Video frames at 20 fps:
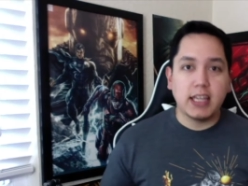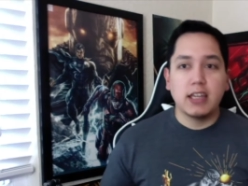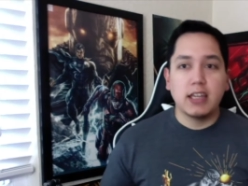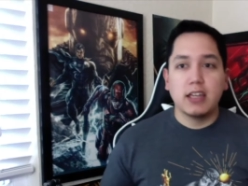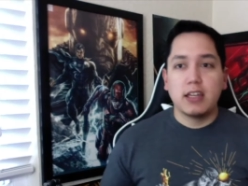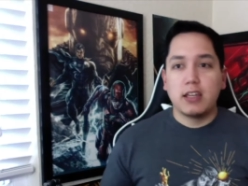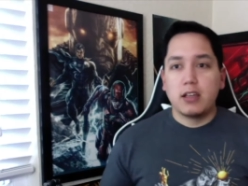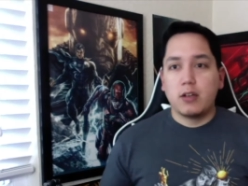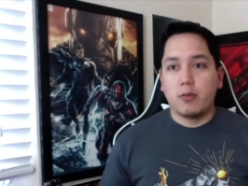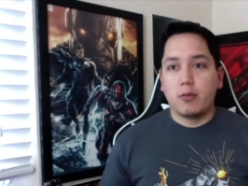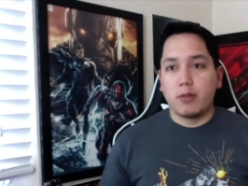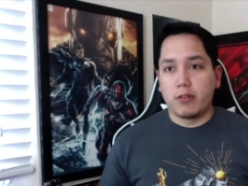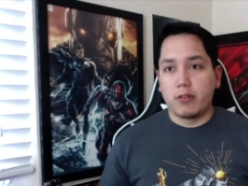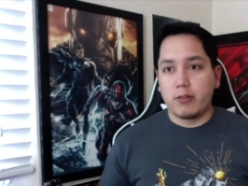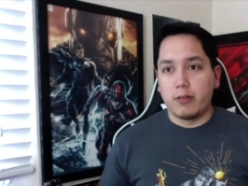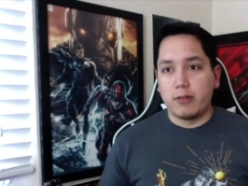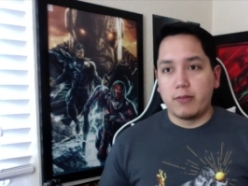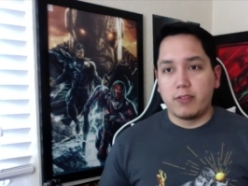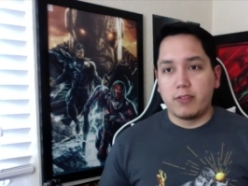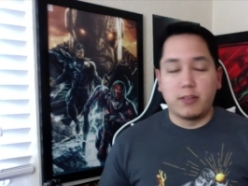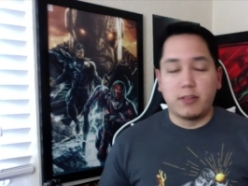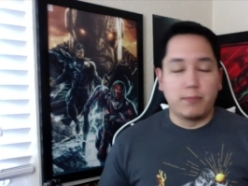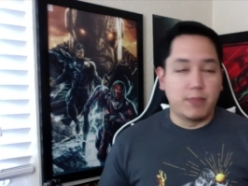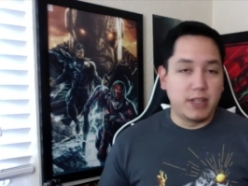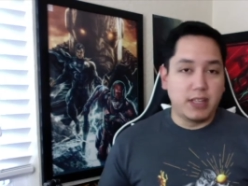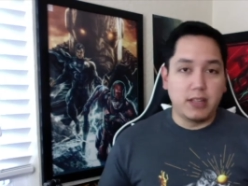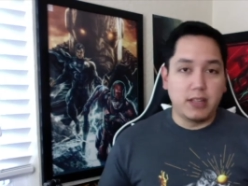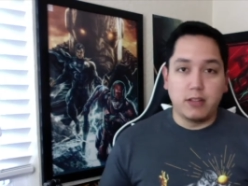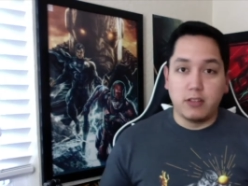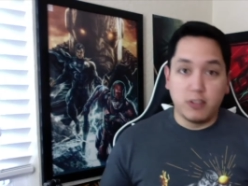whether it be
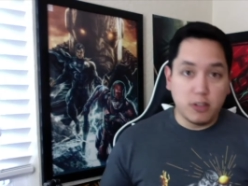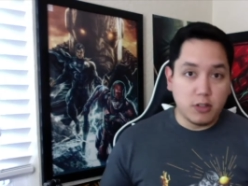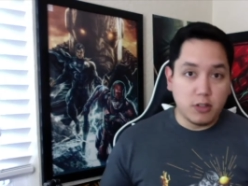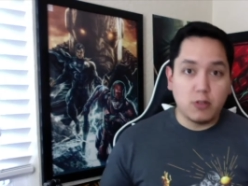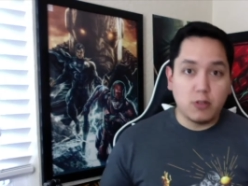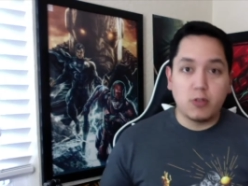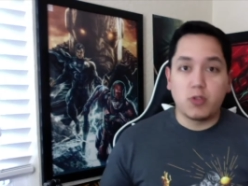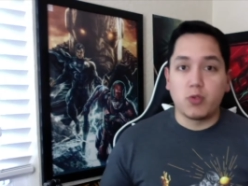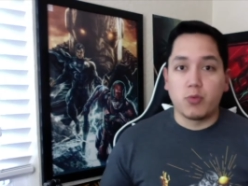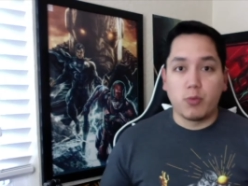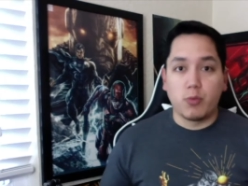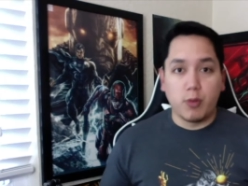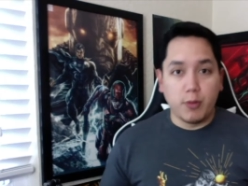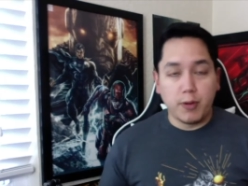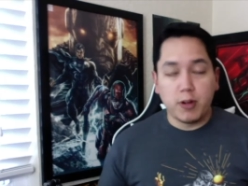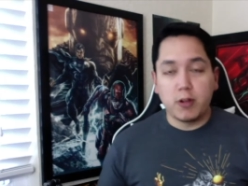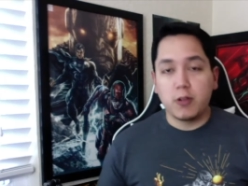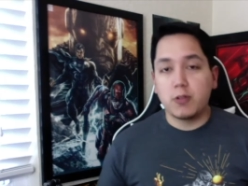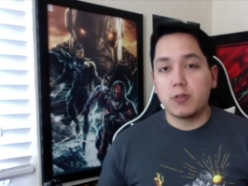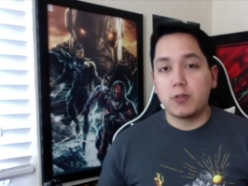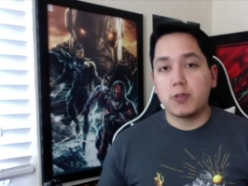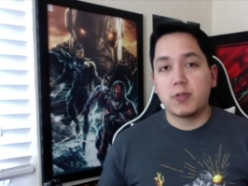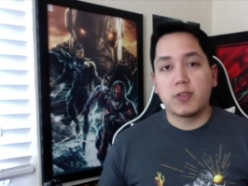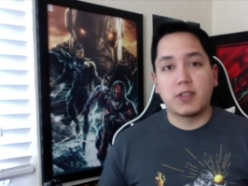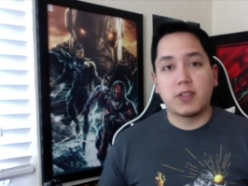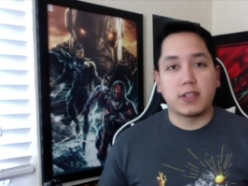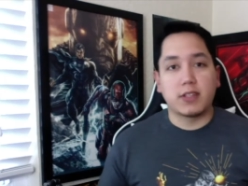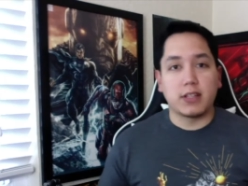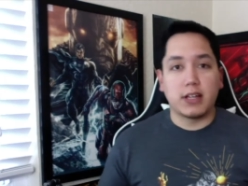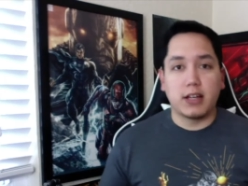news, rumors,
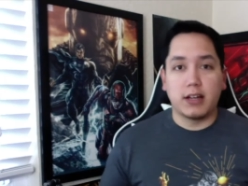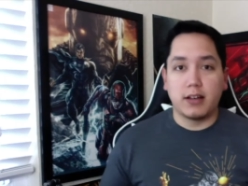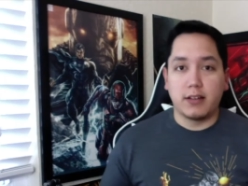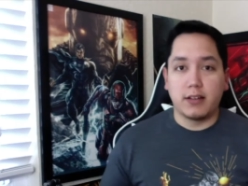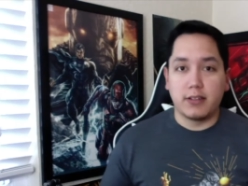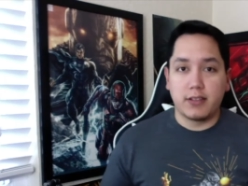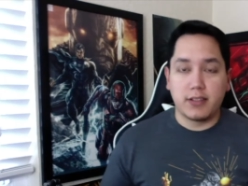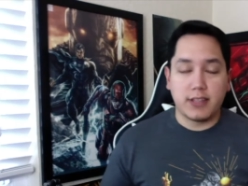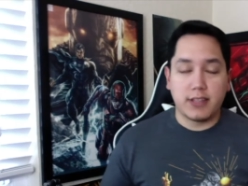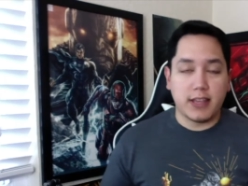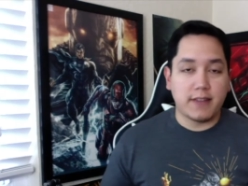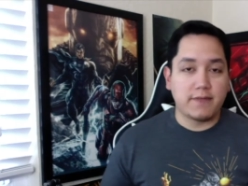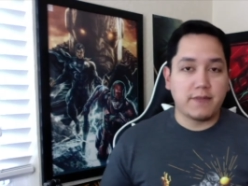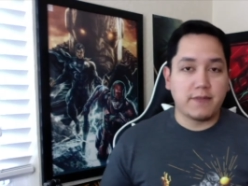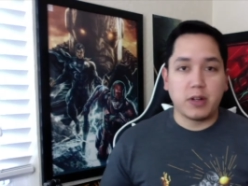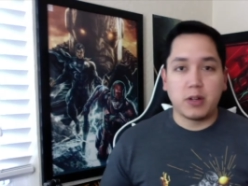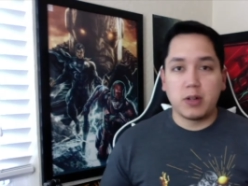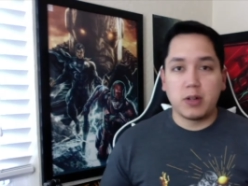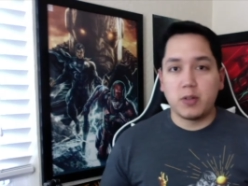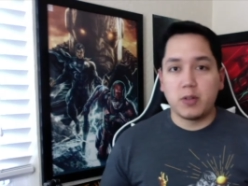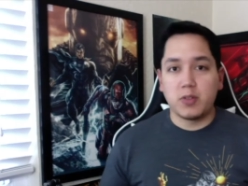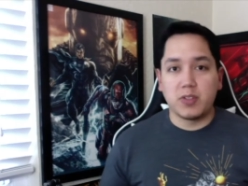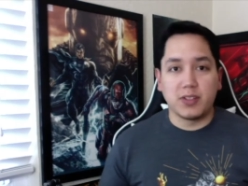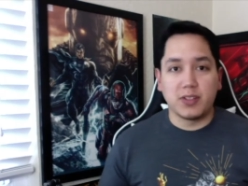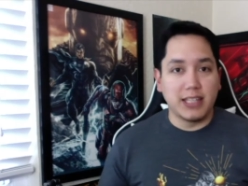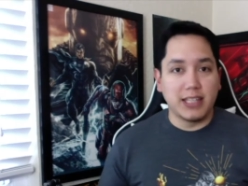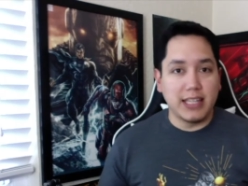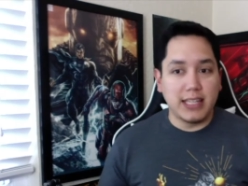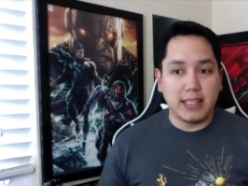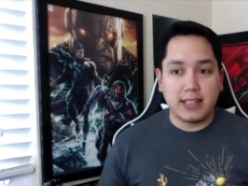set photos,
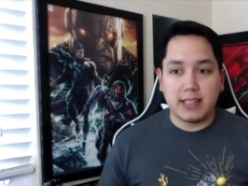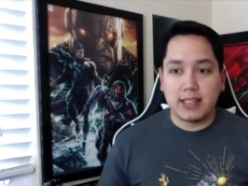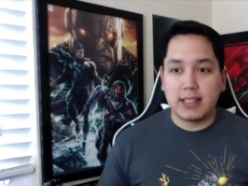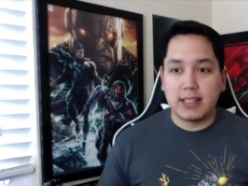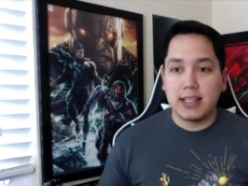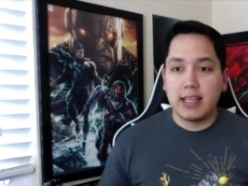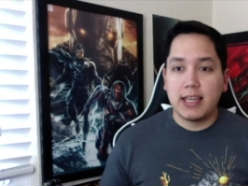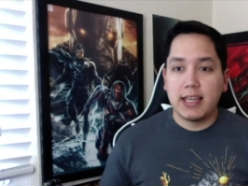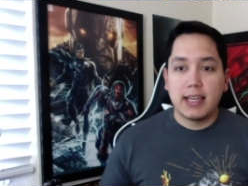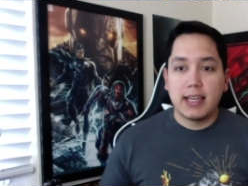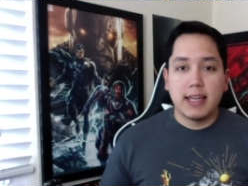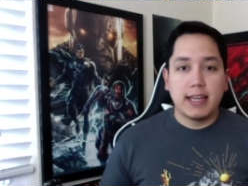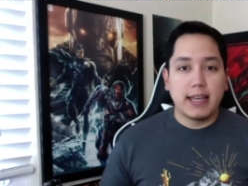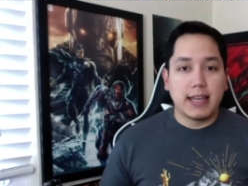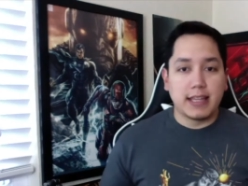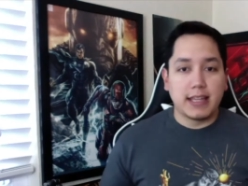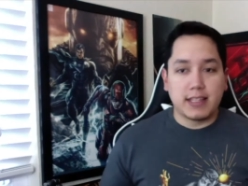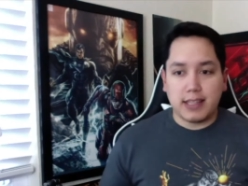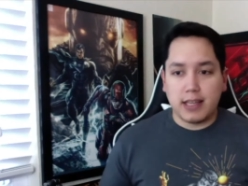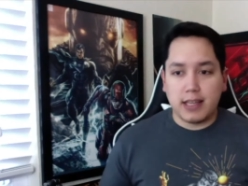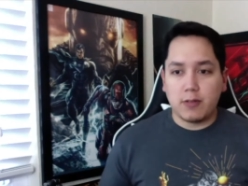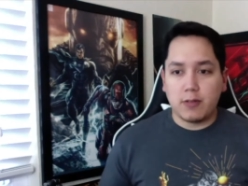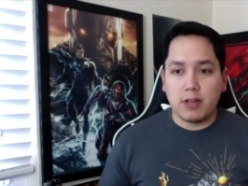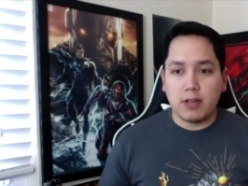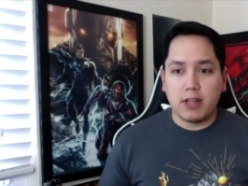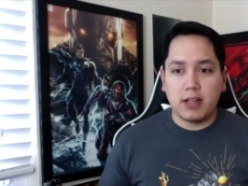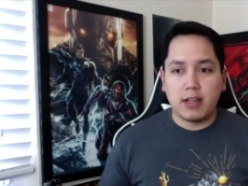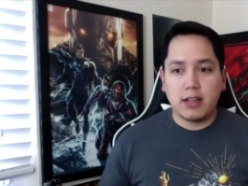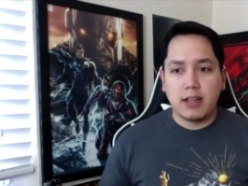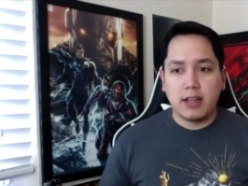leaks,
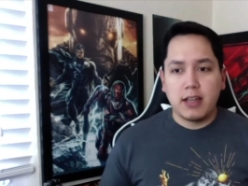etc.